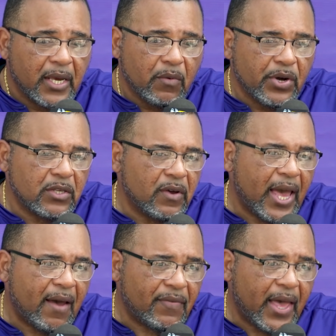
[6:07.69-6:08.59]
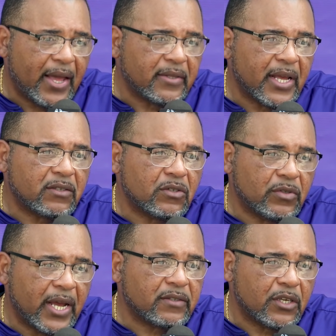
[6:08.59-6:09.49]
And when you have that,
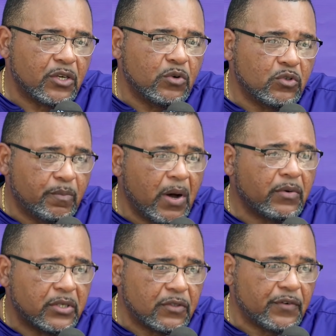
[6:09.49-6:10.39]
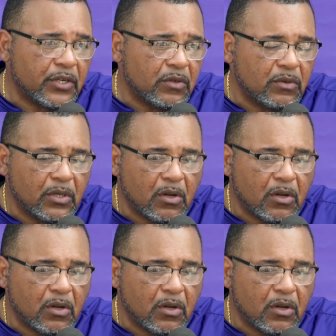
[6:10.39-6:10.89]
that's a huge bonus for you.